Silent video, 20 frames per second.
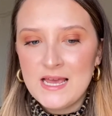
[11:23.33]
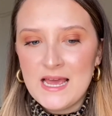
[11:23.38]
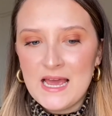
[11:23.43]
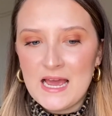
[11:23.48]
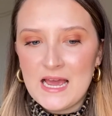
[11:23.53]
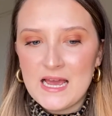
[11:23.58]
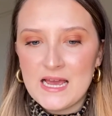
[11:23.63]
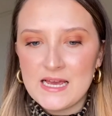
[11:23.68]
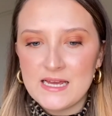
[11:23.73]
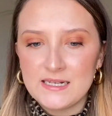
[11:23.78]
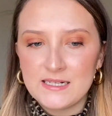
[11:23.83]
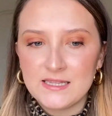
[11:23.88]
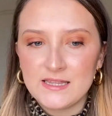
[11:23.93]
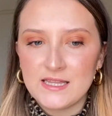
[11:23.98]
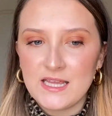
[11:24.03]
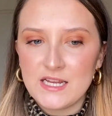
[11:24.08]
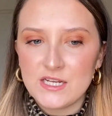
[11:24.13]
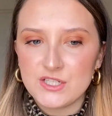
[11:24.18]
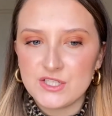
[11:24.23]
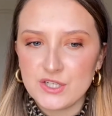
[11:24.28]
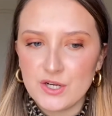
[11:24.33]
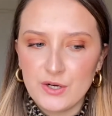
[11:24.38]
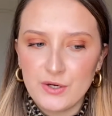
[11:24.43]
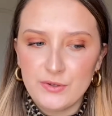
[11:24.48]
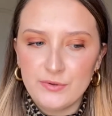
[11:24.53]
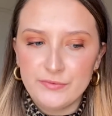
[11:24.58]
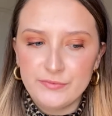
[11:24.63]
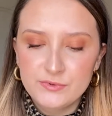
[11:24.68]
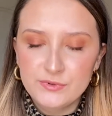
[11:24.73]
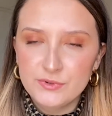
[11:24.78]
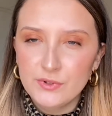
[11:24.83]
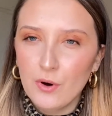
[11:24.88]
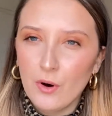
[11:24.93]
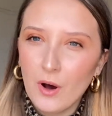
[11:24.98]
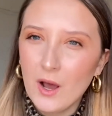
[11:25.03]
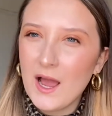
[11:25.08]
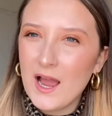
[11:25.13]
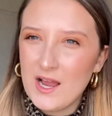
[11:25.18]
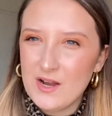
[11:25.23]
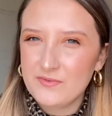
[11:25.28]
and they don't not
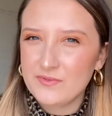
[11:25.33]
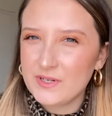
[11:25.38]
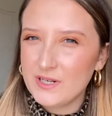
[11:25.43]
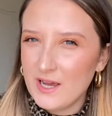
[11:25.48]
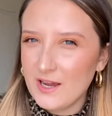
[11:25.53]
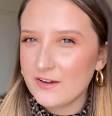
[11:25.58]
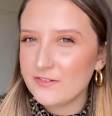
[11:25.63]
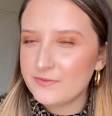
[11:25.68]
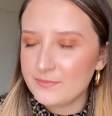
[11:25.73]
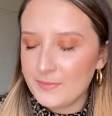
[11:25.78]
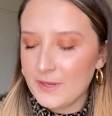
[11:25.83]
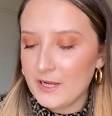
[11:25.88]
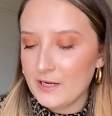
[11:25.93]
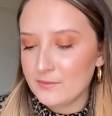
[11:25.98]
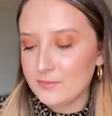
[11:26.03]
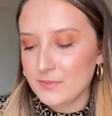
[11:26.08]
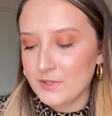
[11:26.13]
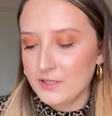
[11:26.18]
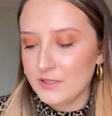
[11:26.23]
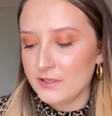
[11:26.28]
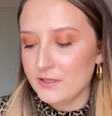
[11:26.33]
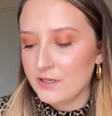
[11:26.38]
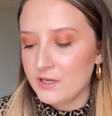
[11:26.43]
have enough pigment.